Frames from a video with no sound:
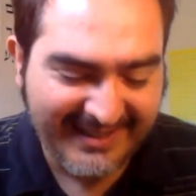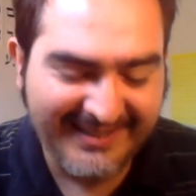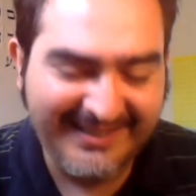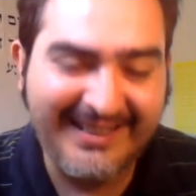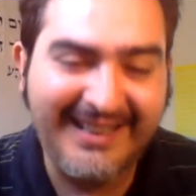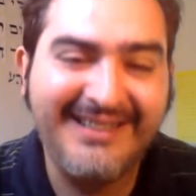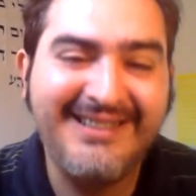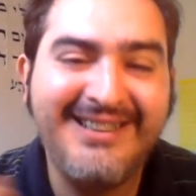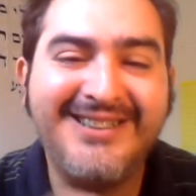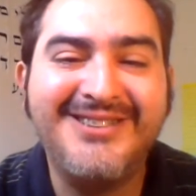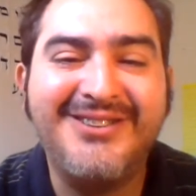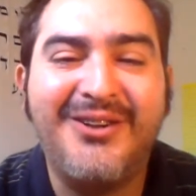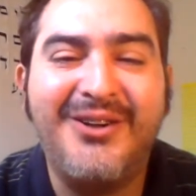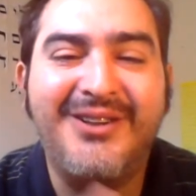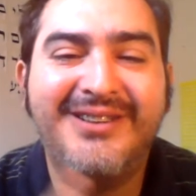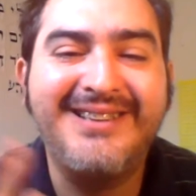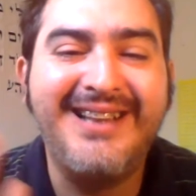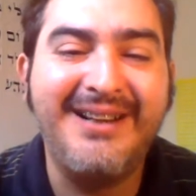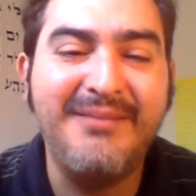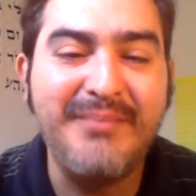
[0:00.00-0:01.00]
then there's a,
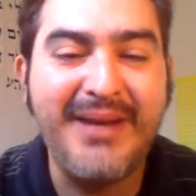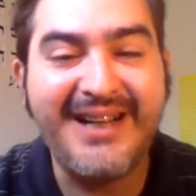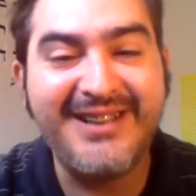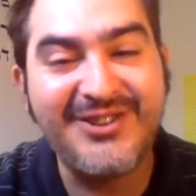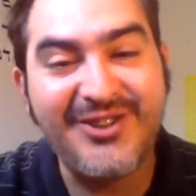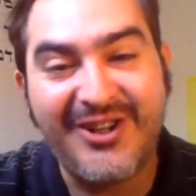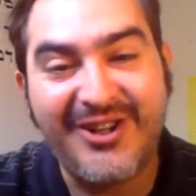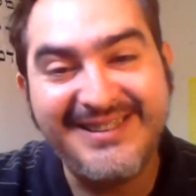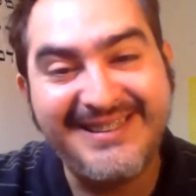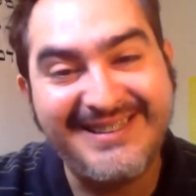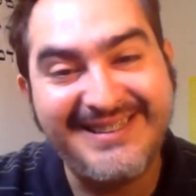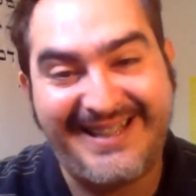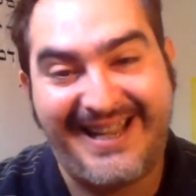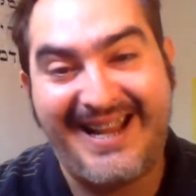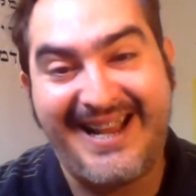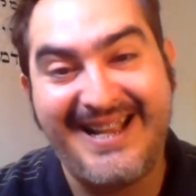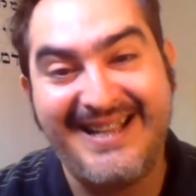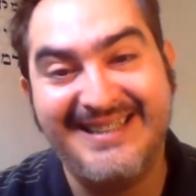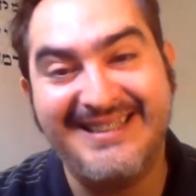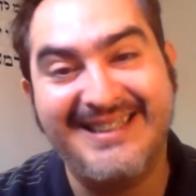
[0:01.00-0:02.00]
then Megatron
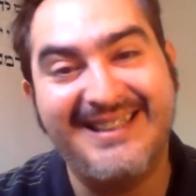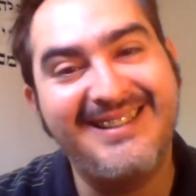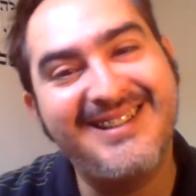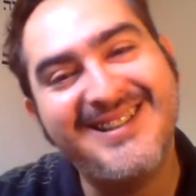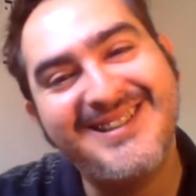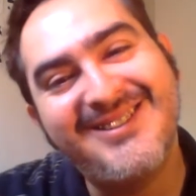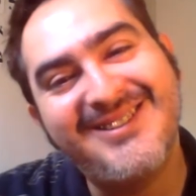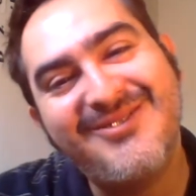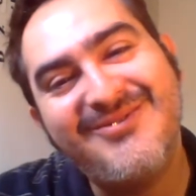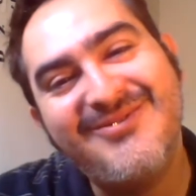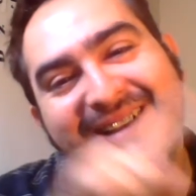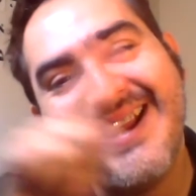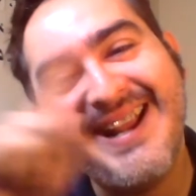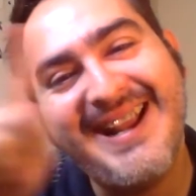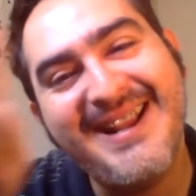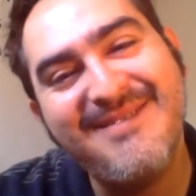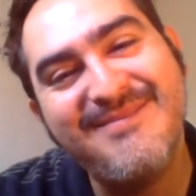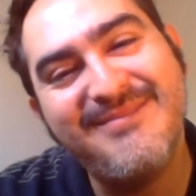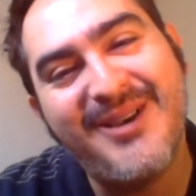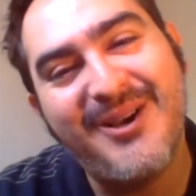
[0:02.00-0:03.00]
stands, and there's a
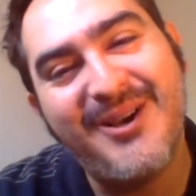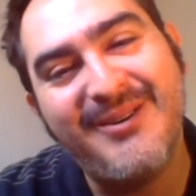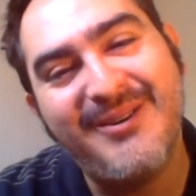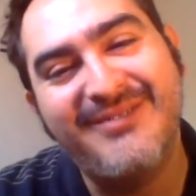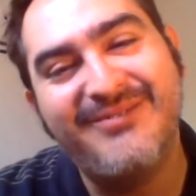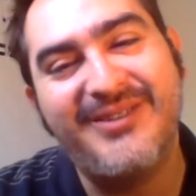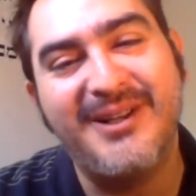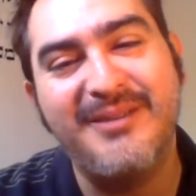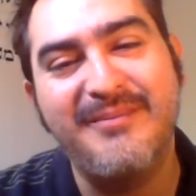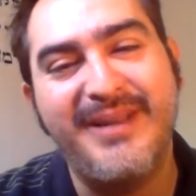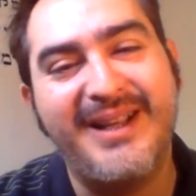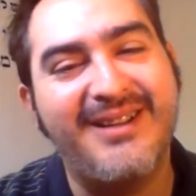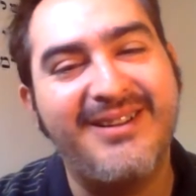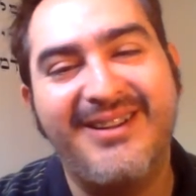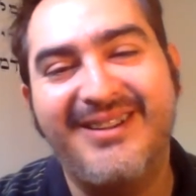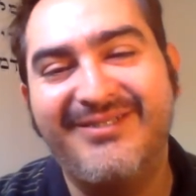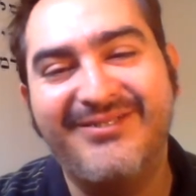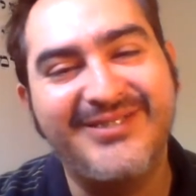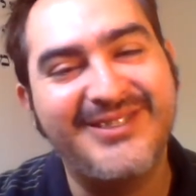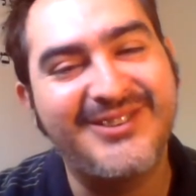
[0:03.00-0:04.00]
rainbow in front of
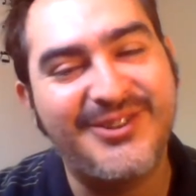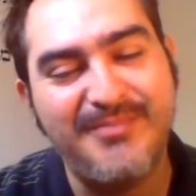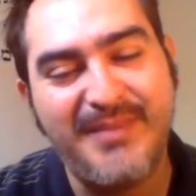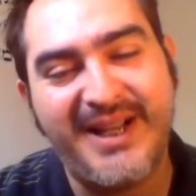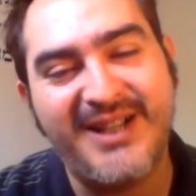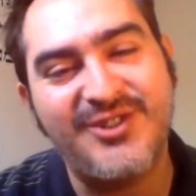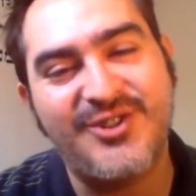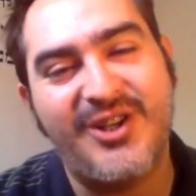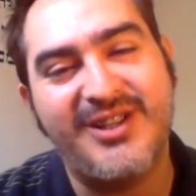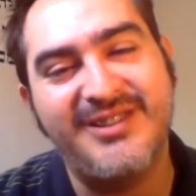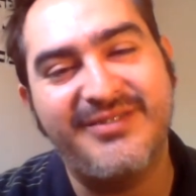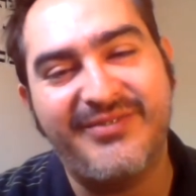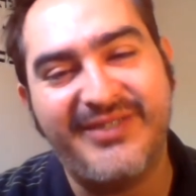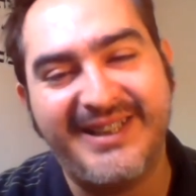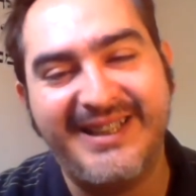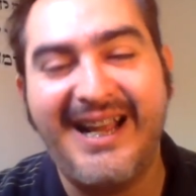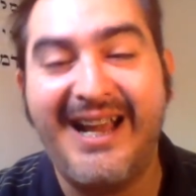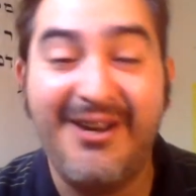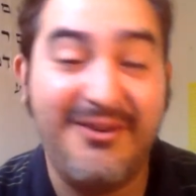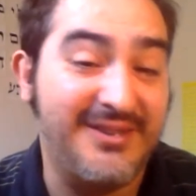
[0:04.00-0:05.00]
Mega, Megatron's
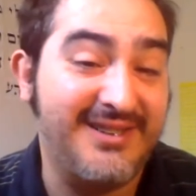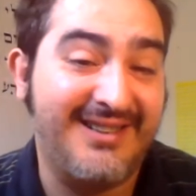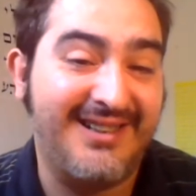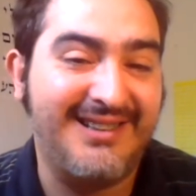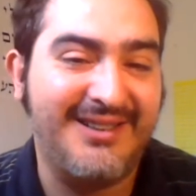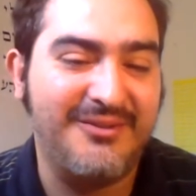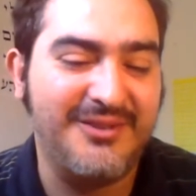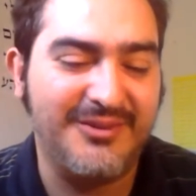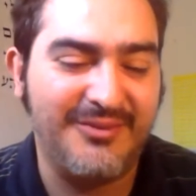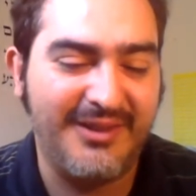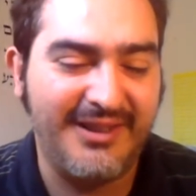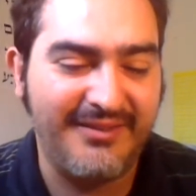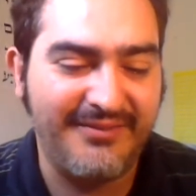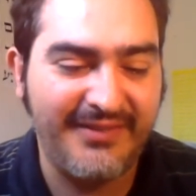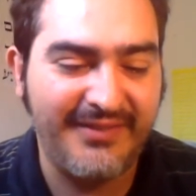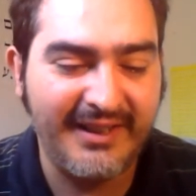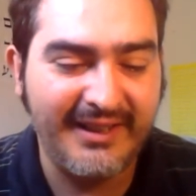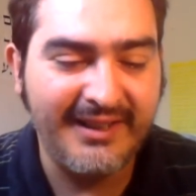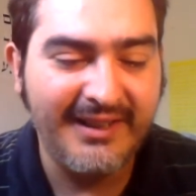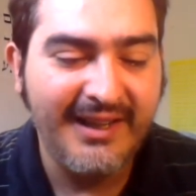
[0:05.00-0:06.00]
feet. I always thought that was really
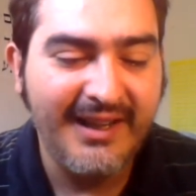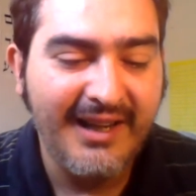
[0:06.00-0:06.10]
funny.